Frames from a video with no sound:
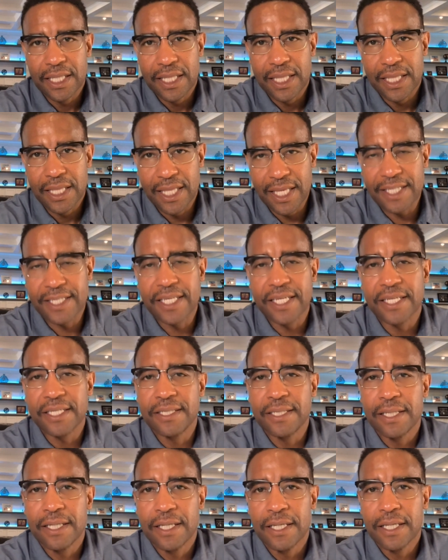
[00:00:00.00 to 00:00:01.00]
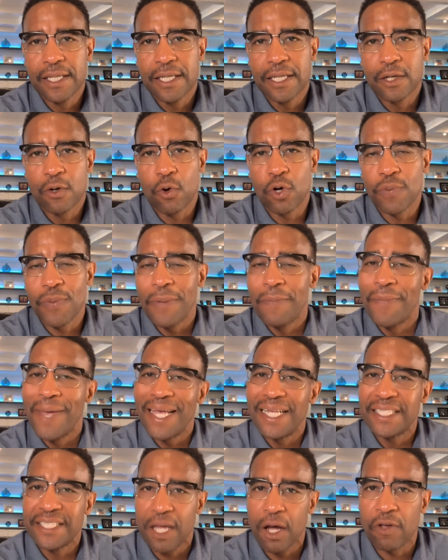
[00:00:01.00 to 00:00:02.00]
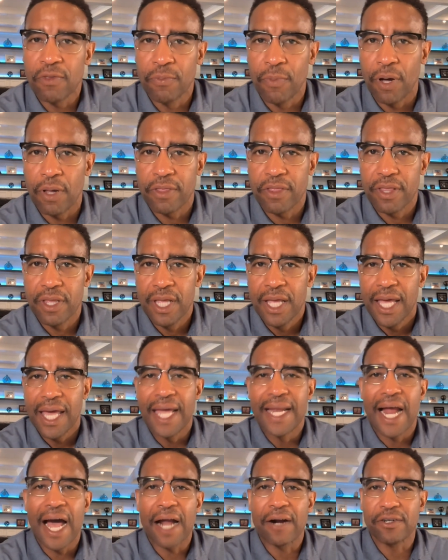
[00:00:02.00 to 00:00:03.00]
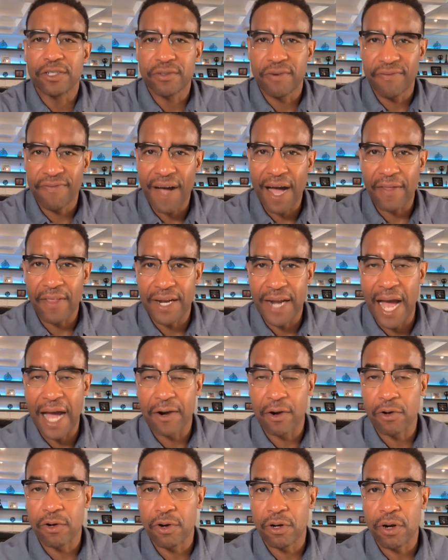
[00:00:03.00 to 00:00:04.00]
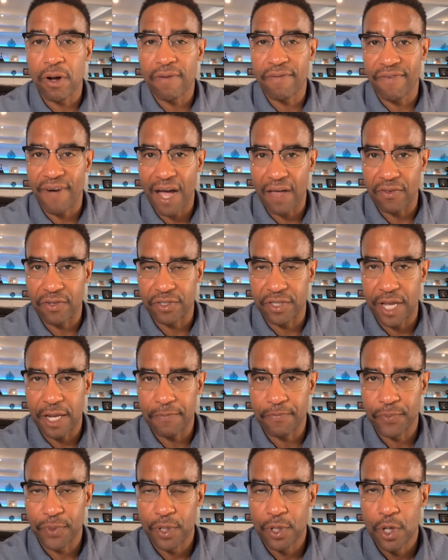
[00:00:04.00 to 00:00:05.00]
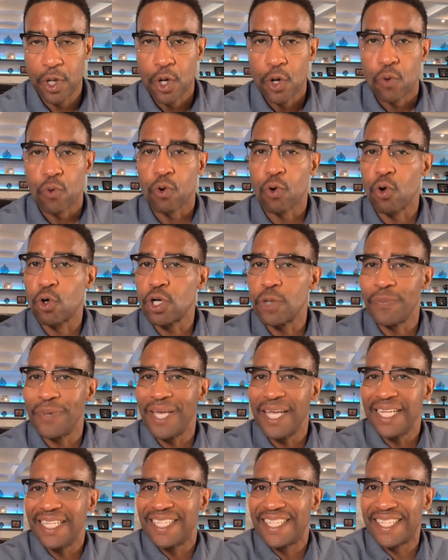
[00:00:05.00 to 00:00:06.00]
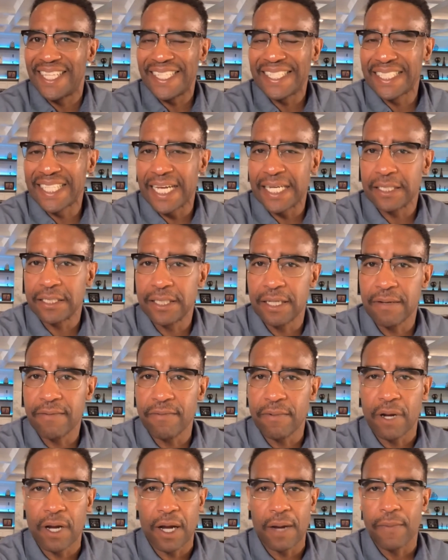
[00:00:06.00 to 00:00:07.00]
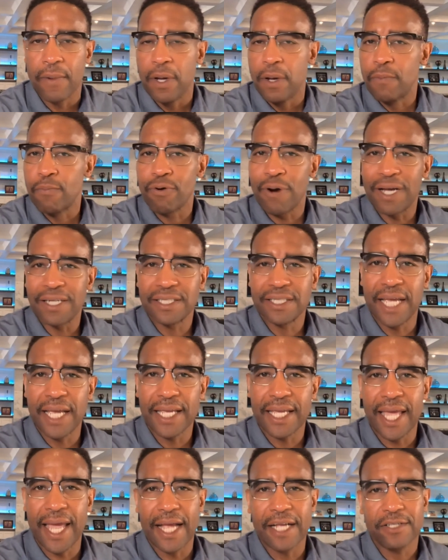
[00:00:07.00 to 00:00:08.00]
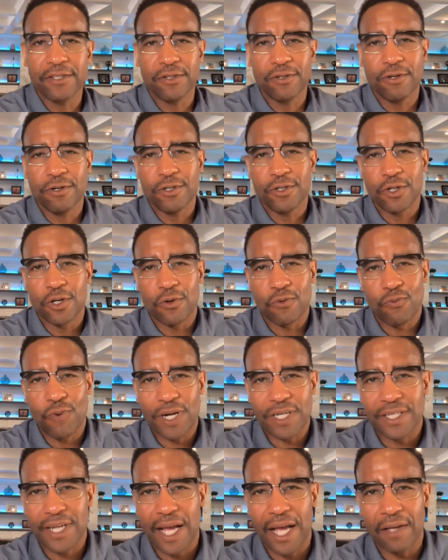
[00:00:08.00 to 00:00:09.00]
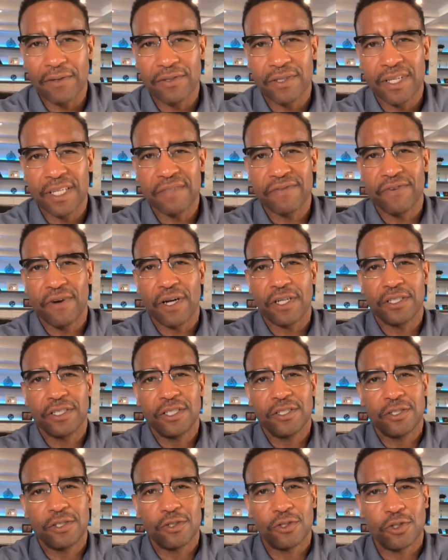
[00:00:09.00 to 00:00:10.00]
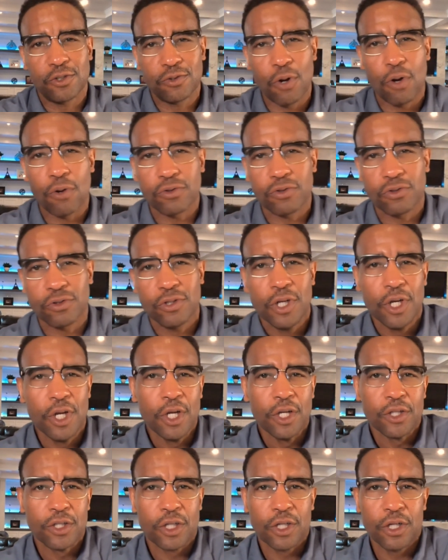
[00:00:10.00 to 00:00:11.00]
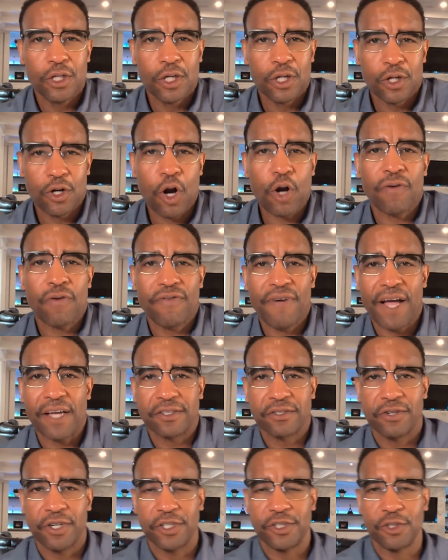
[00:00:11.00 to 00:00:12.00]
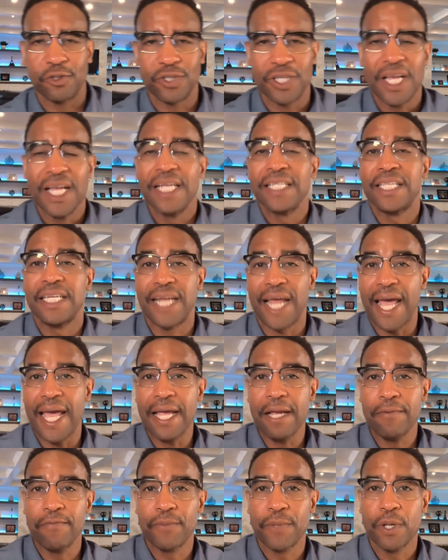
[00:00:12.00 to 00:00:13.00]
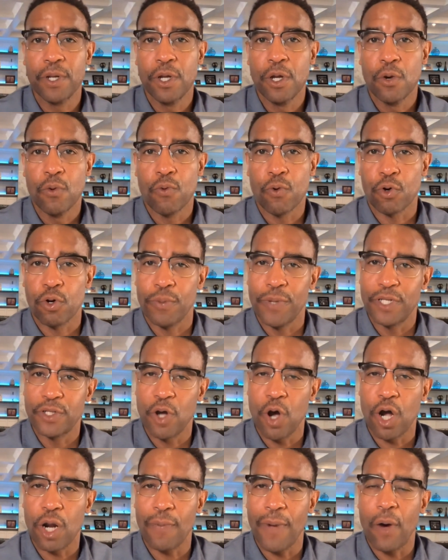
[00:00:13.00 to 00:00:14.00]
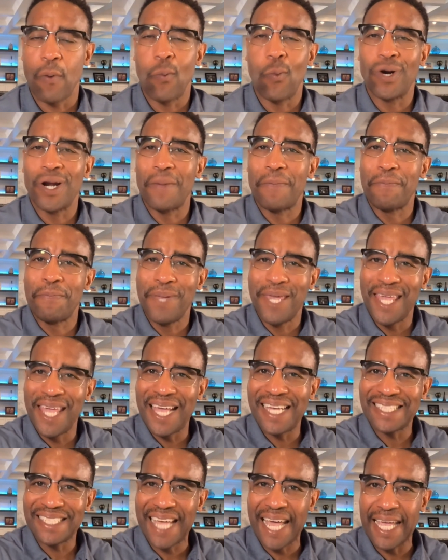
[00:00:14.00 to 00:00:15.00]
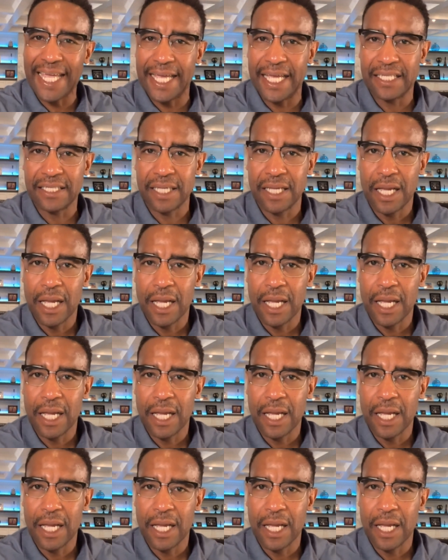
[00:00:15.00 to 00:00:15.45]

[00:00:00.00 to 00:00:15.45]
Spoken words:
This is going to be Men's Health Month in honor of Father's Day. We're going to be discussing prostate cancer to erectile dysfunction to strokes to cardiovascular issues. Today, we're going to be talking about what a PSA is,